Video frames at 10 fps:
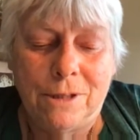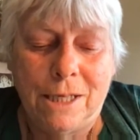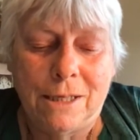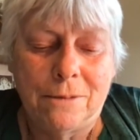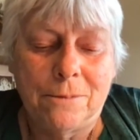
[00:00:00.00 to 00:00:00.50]

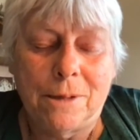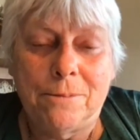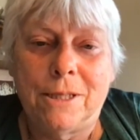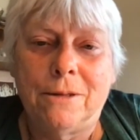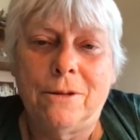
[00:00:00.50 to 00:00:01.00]
it can
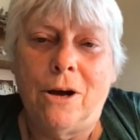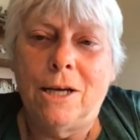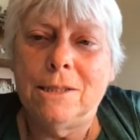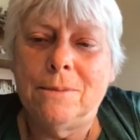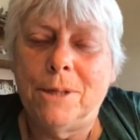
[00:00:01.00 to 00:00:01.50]
represent
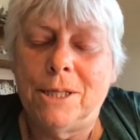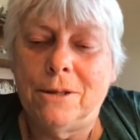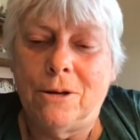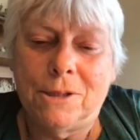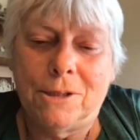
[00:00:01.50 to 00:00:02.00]
loss, but it
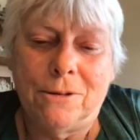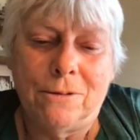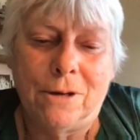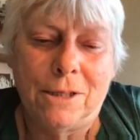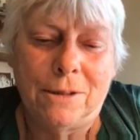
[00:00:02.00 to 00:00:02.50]
also on